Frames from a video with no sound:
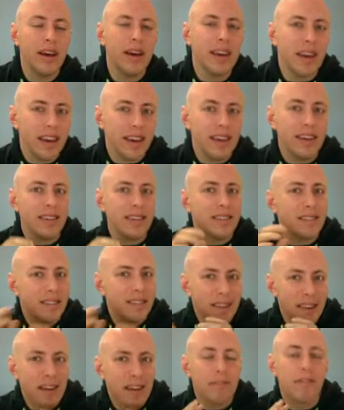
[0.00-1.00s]
is
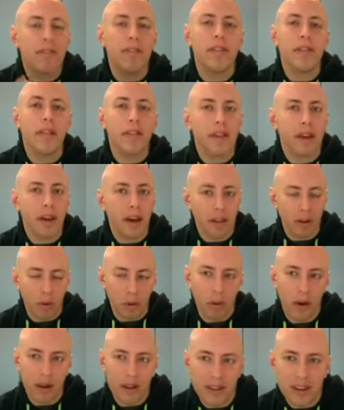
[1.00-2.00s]
different than the other
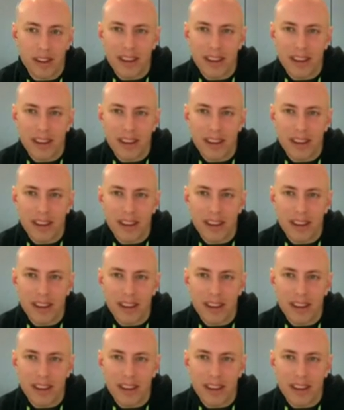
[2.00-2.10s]
ones.